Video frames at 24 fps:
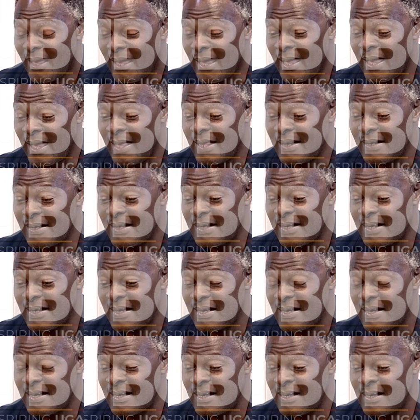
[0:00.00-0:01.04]
And
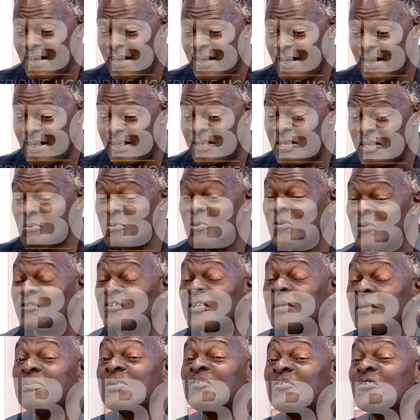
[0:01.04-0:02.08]
uh, he was
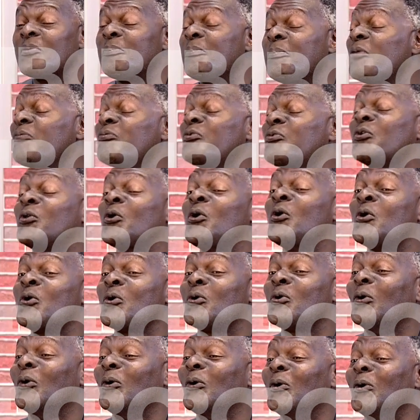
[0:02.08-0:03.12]
the bishop of
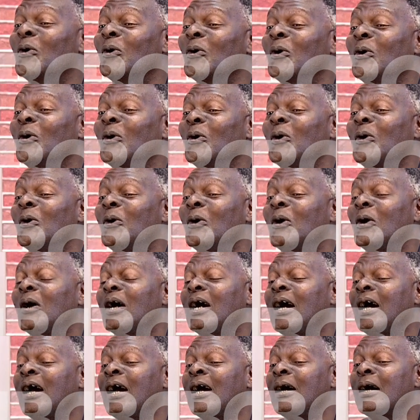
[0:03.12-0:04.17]
Toro,
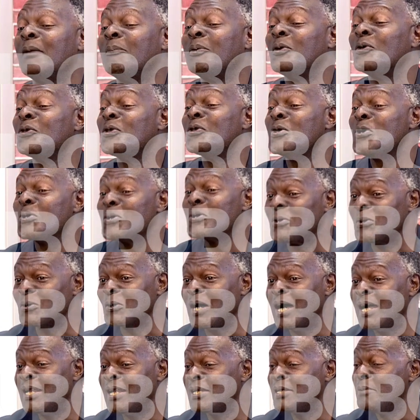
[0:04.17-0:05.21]
uh,
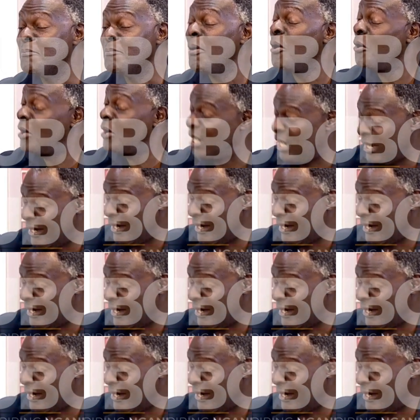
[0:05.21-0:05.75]
Bunyoro and Imboga.